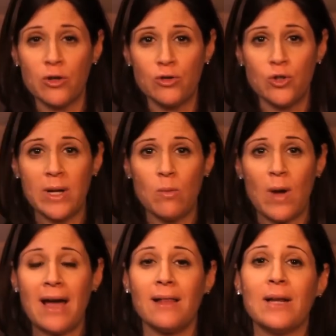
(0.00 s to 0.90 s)
you're doing
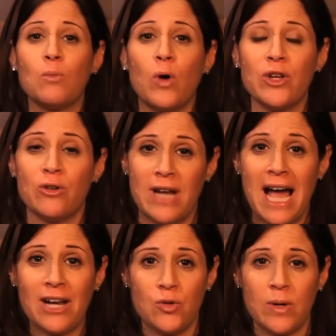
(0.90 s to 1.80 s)
well and what you're
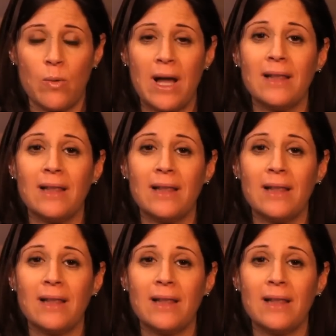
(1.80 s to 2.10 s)
not doing well